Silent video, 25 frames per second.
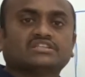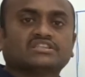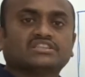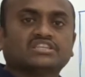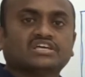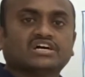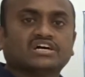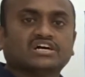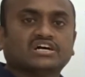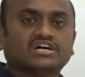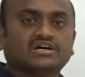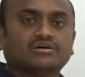
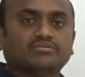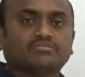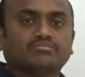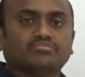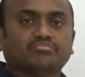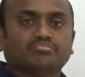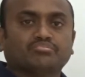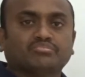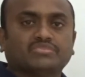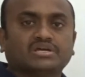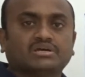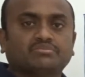the
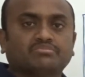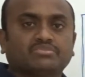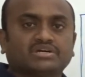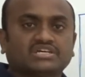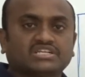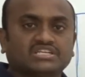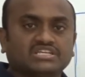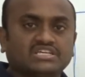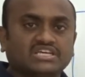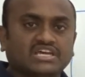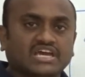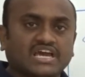
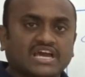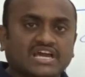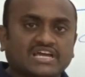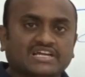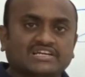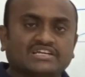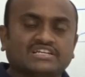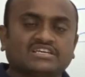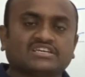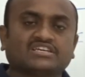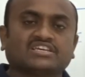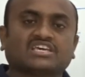memory
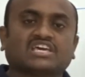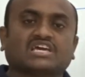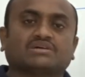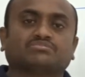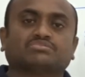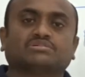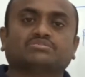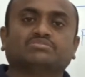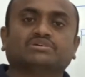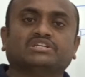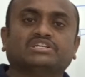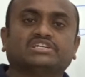handling
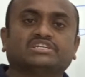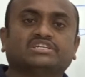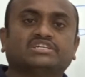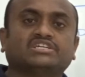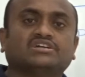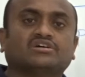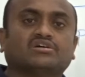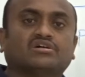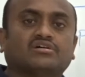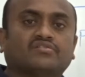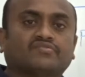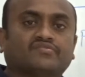
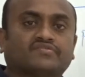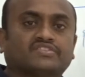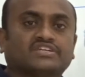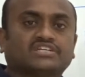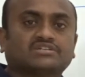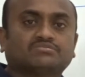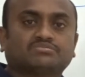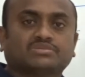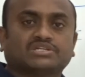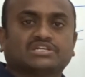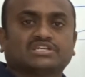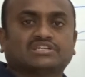capability of
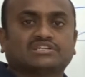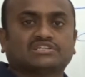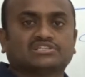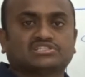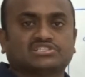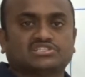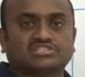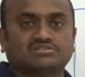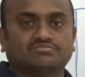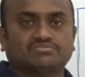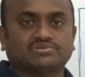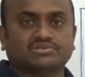that particular
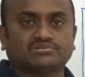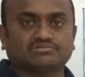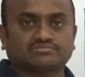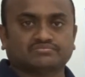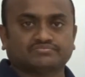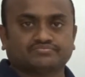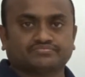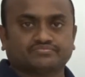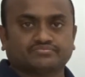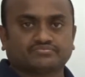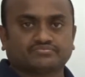CPU.